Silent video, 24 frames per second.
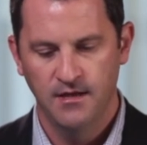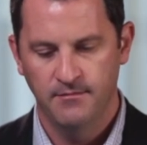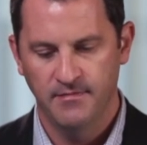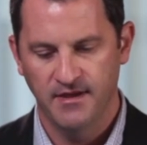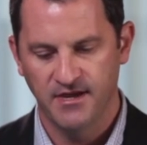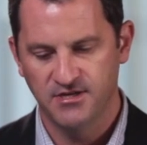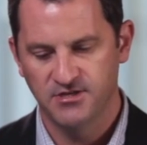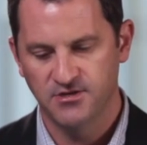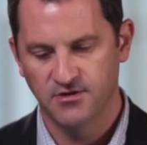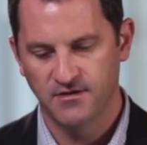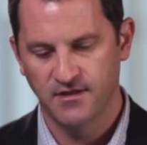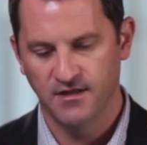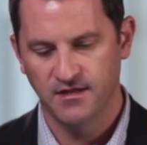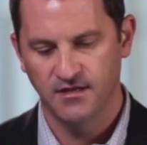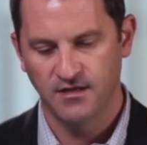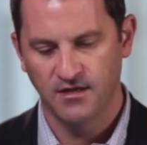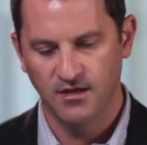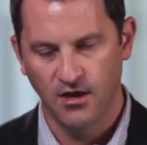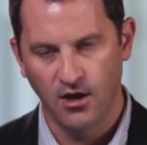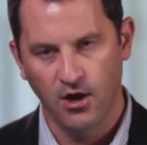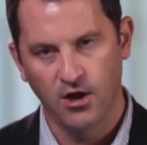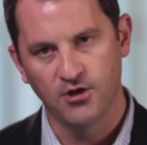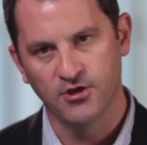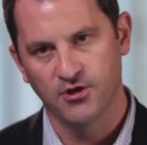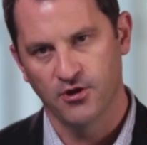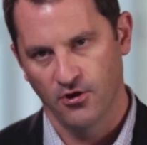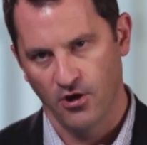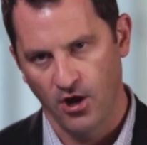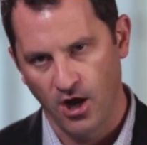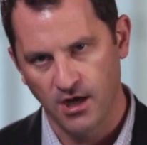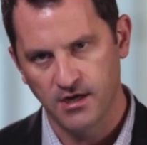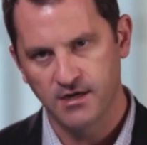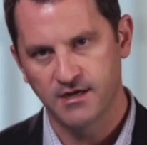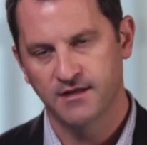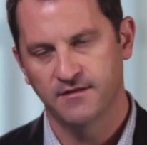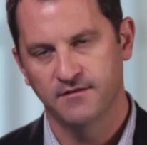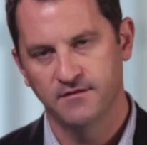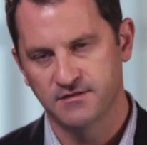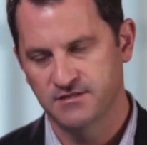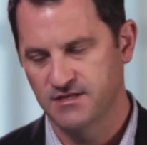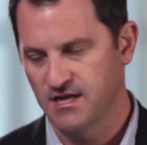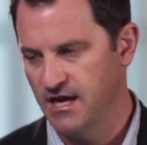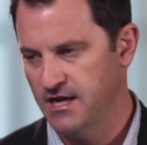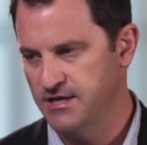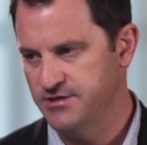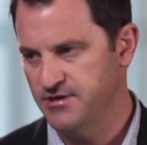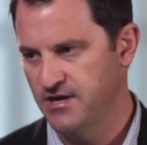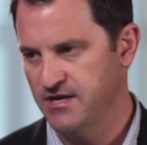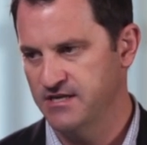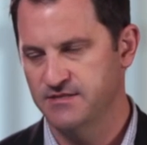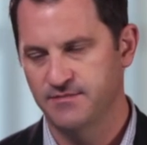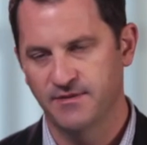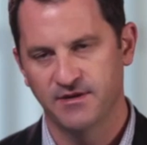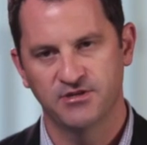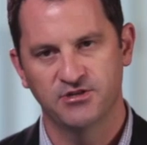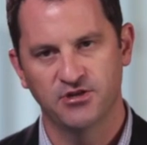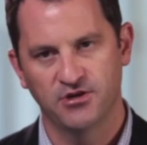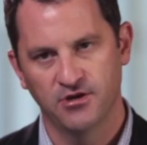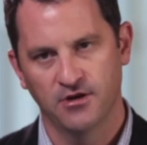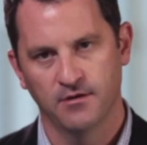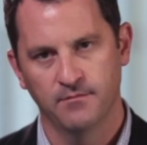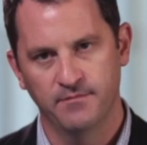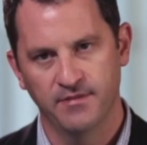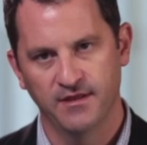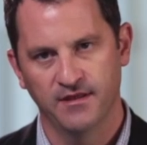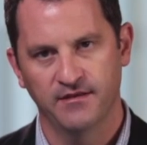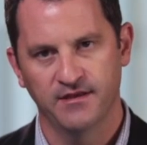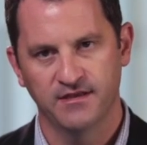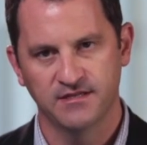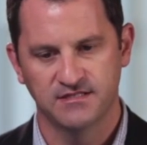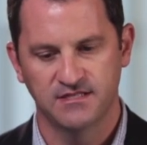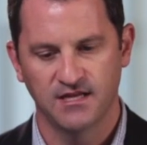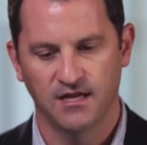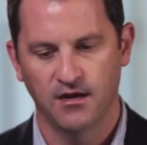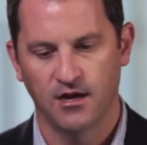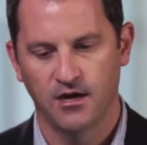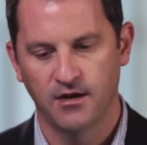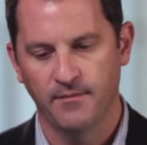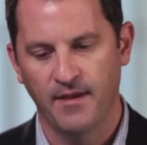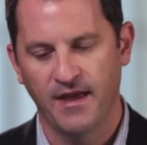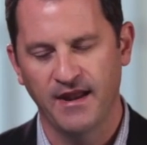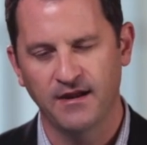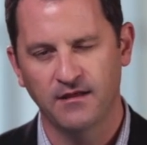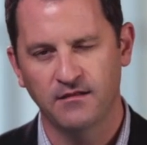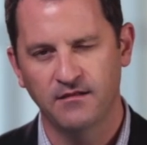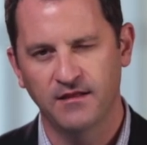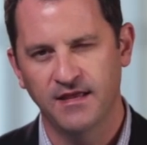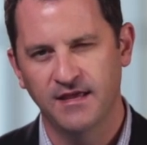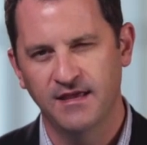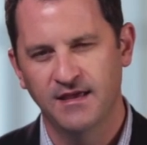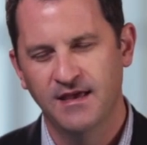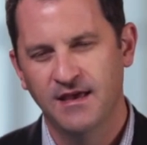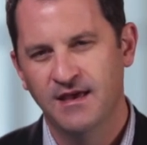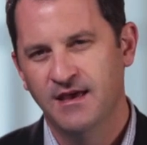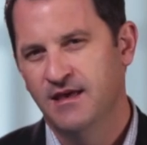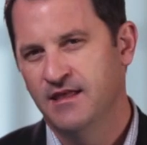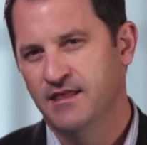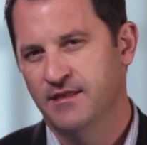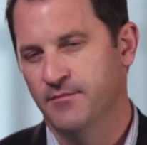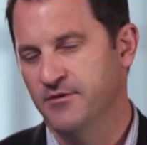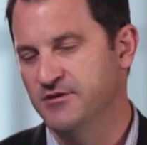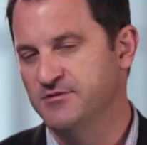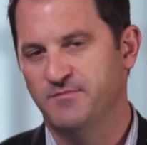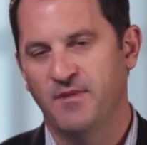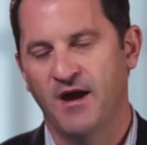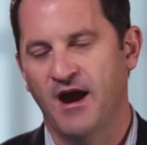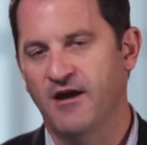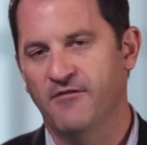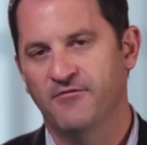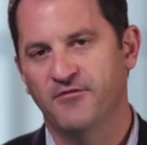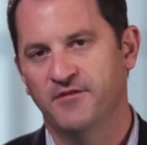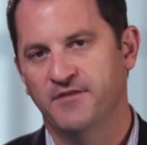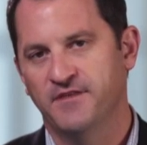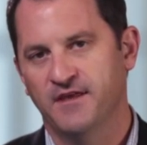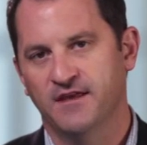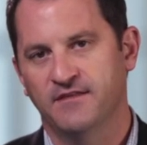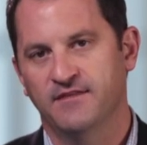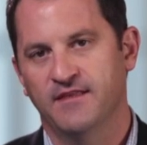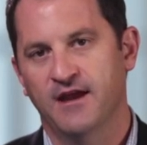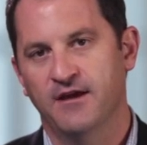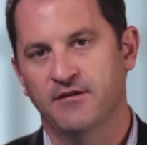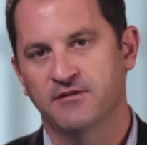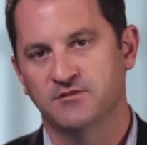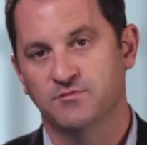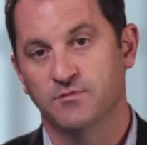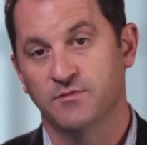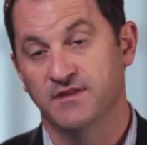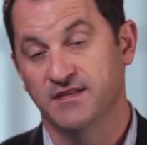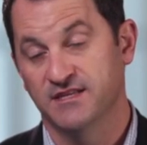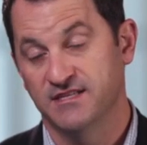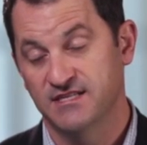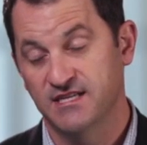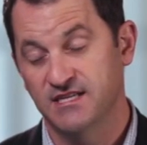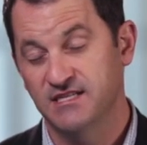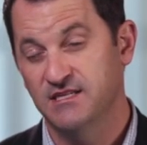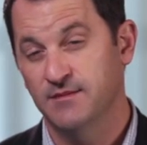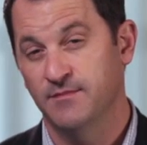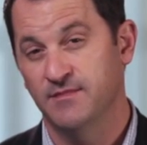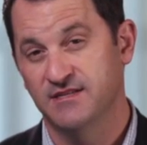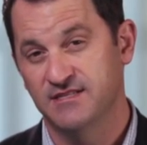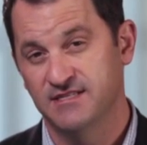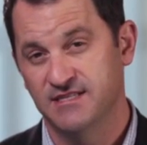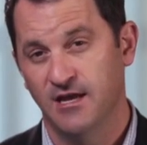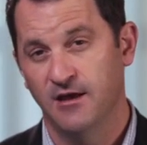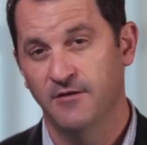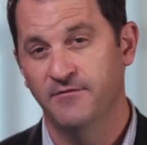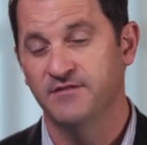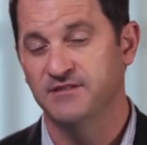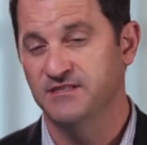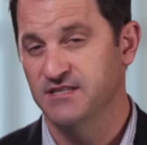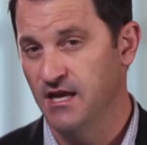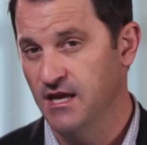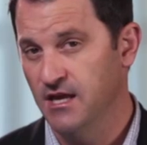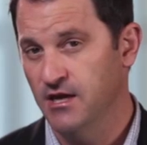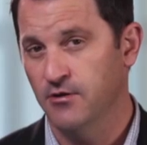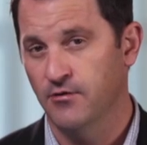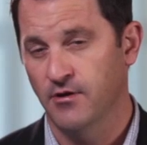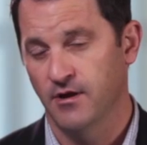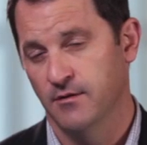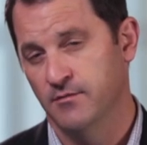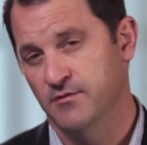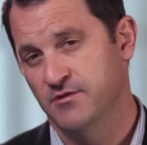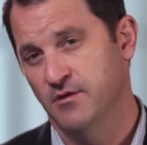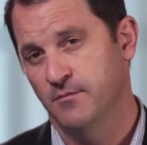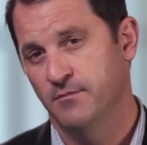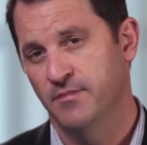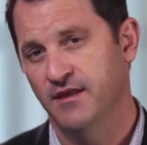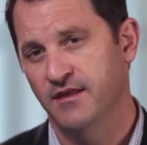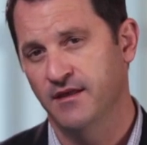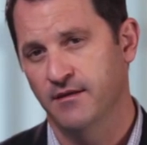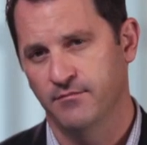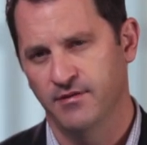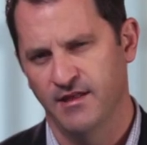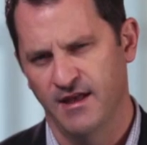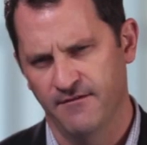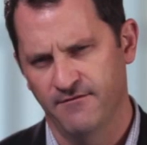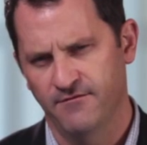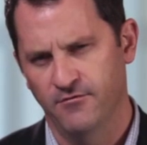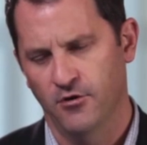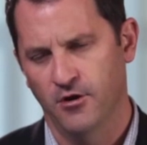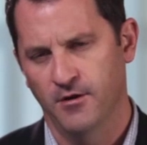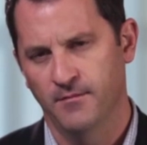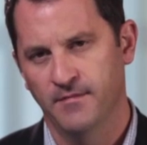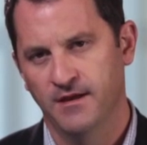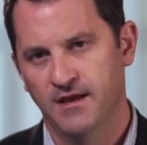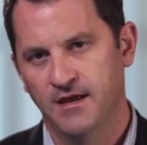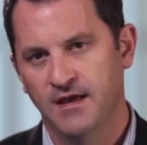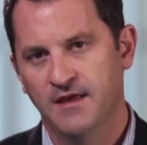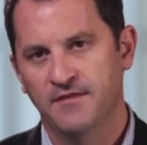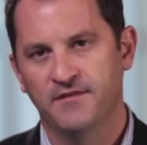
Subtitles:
Make sure that you're auditing those contracts, make sure your billing is done automatically. The most powerful thing there is when the system itself is integrated with your billing platform.